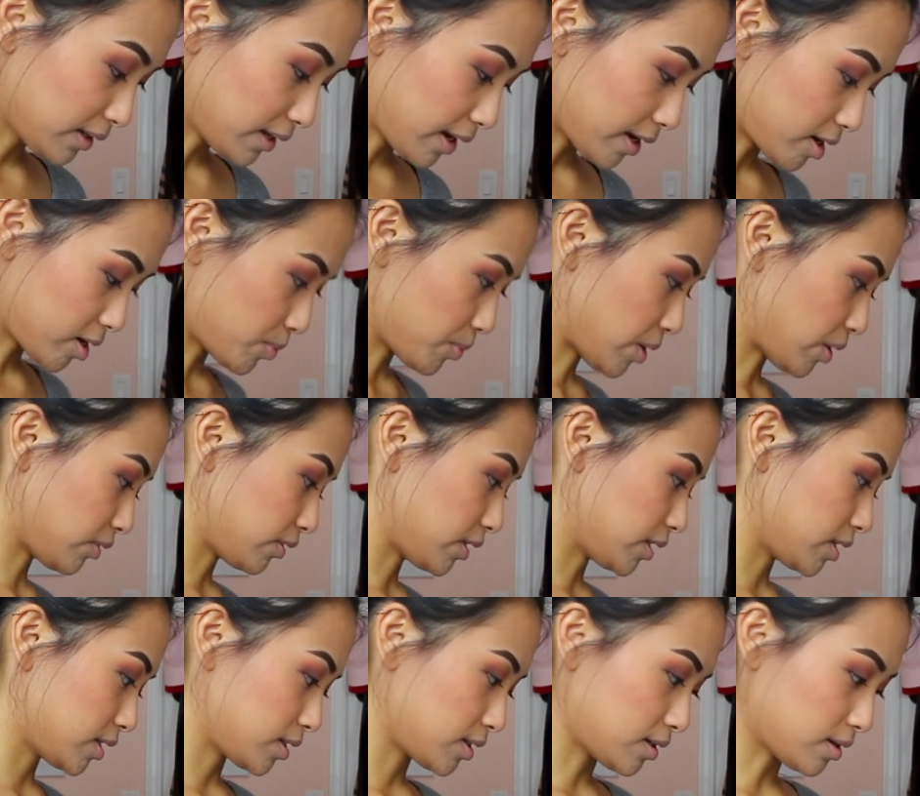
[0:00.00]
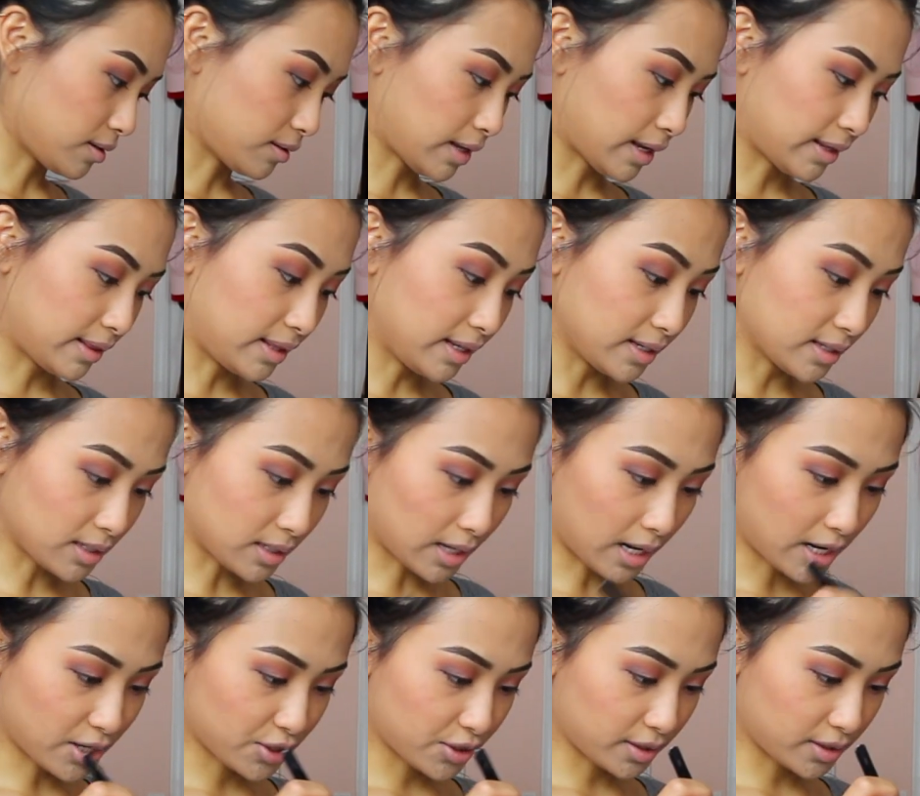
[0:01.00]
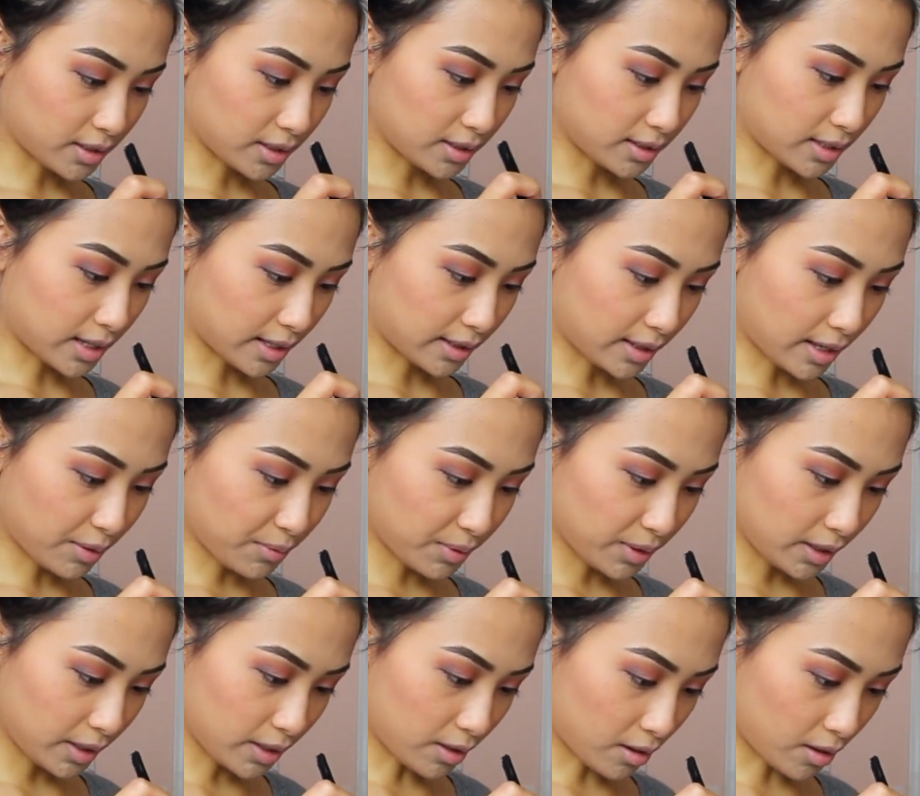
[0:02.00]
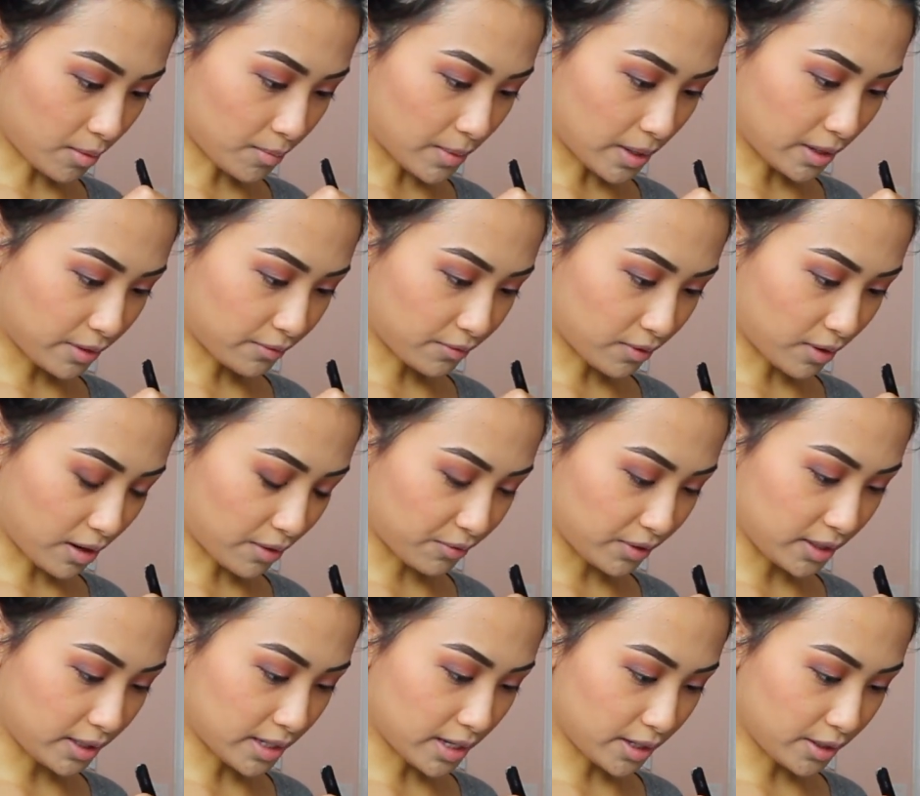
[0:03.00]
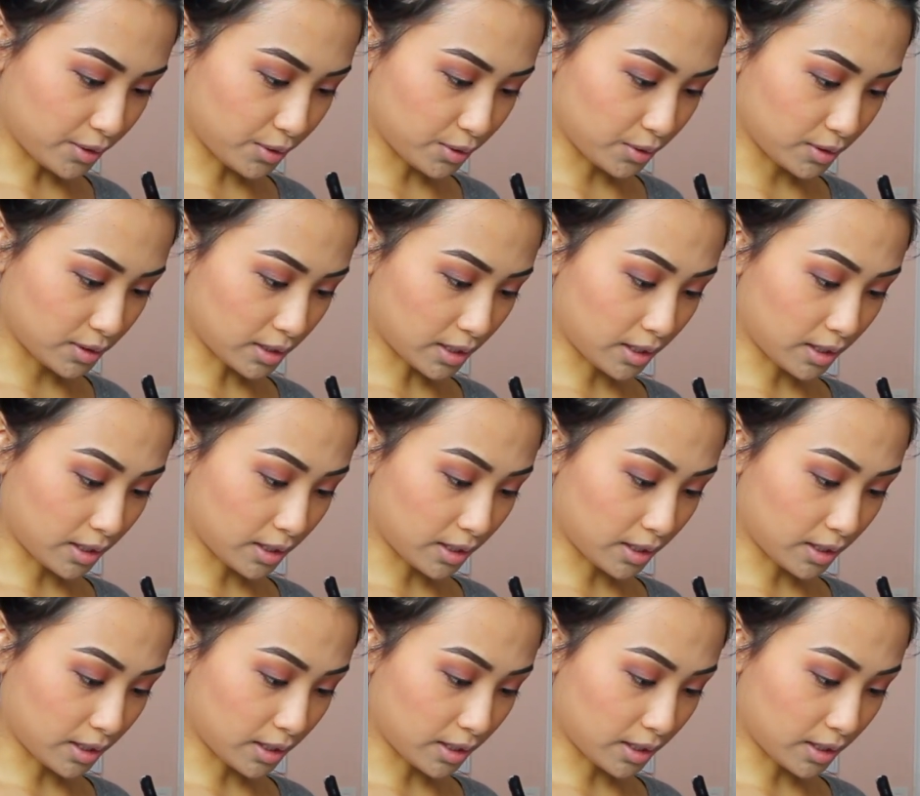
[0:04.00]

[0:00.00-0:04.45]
like about this, like these lashes, is that they really are meant for everyday use.